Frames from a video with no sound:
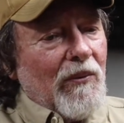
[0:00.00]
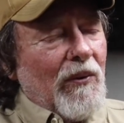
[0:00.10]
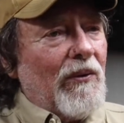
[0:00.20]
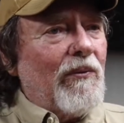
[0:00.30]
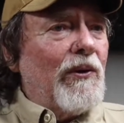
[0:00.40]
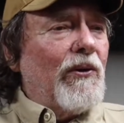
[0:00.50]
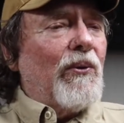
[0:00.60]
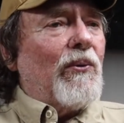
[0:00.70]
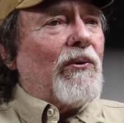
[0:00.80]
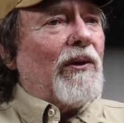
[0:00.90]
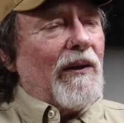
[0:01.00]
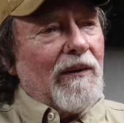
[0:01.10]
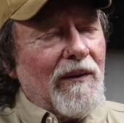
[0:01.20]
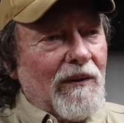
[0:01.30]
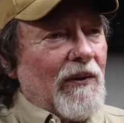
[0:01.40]
We used a
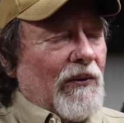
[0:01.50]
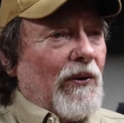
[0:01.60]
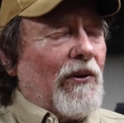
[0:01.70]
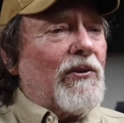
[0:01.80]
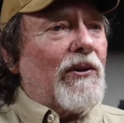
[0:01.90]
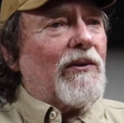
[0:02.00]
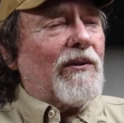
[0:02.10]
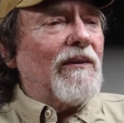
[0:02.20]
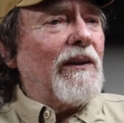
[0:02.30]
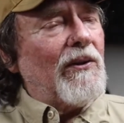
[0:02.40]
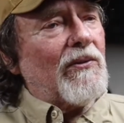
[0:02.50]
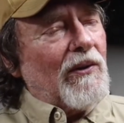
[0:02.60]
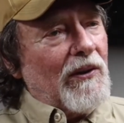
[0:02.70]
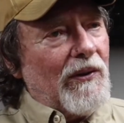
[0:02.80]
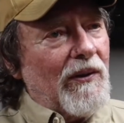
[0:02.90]
36-inch
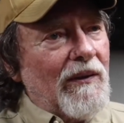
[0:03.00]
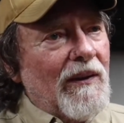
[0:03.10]
leader,